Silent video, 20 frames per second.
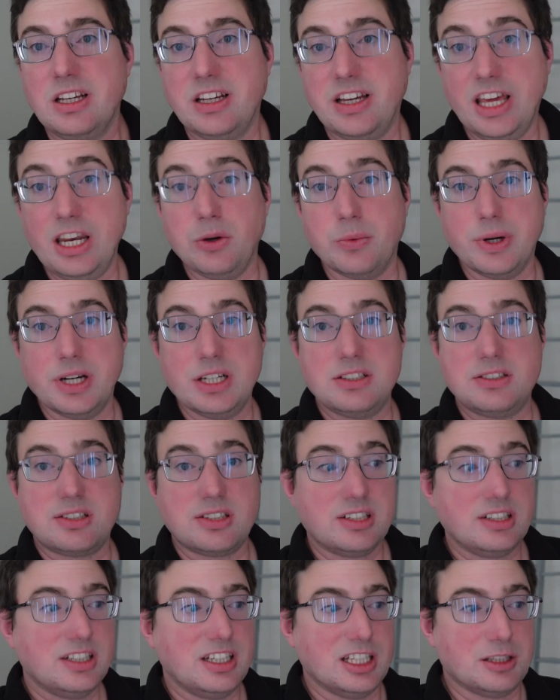
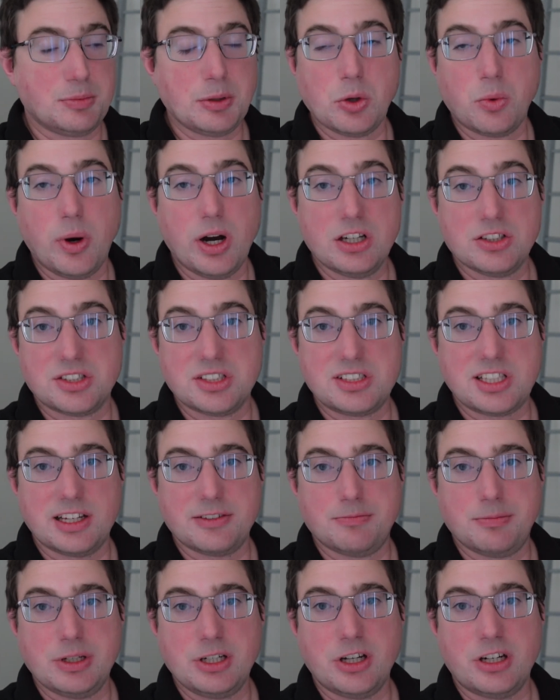Anyways, it's been a while since
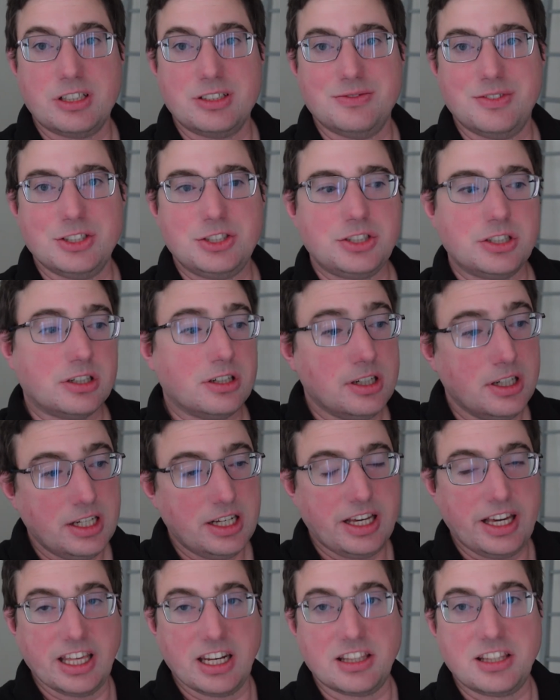I've been on an adventure,
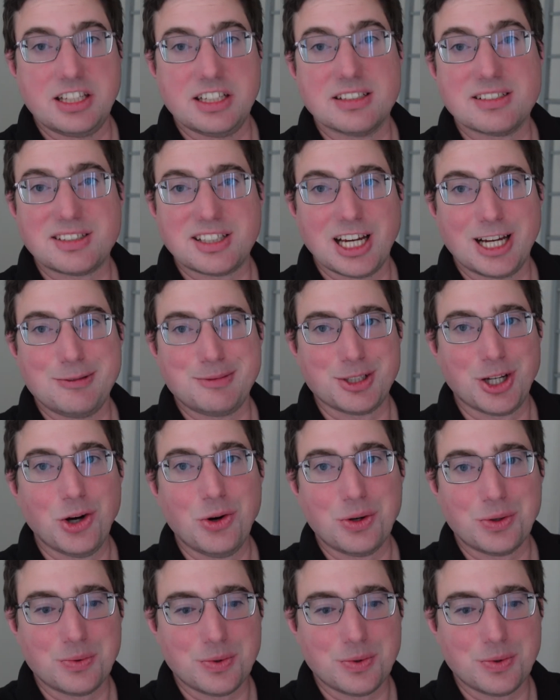and I think it's time to go on